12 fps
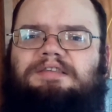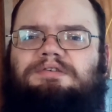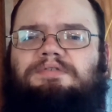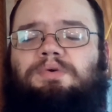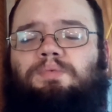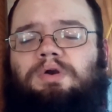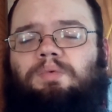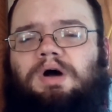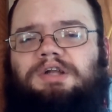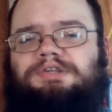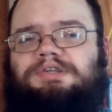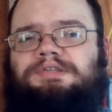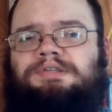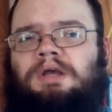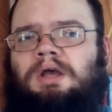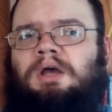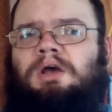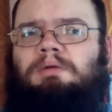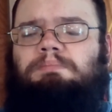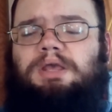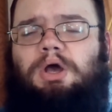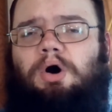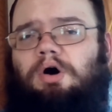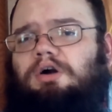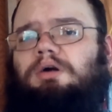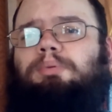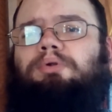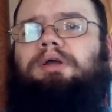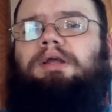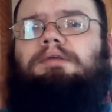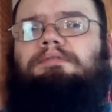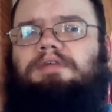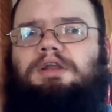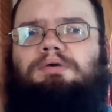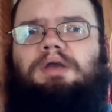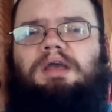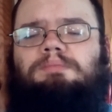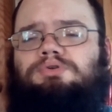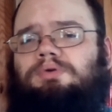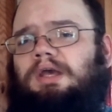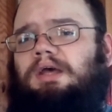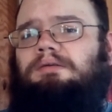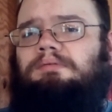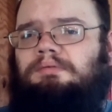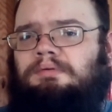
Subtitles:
so if you want to watch us be horrible at video games, you can.